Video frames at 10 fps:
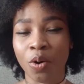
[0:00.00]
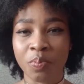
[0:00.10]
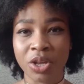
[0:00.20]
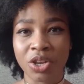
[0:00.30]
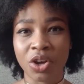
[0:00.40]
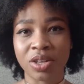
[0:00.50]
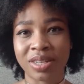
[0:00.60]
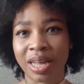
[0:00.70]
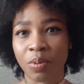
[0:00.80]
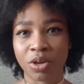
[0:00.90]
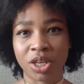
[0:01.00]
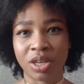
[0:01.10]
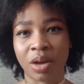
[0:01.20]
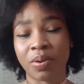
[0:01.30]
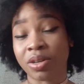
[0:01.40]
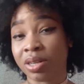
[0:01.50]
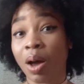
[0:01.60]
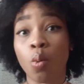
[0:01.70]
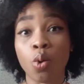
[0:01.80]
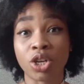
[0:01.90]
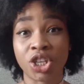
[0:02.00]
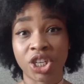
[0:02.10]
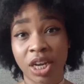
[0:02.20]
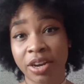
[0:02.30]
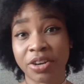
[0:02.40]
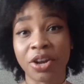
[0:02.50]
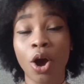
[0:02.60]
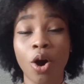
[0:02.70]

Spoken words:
opinions that was shared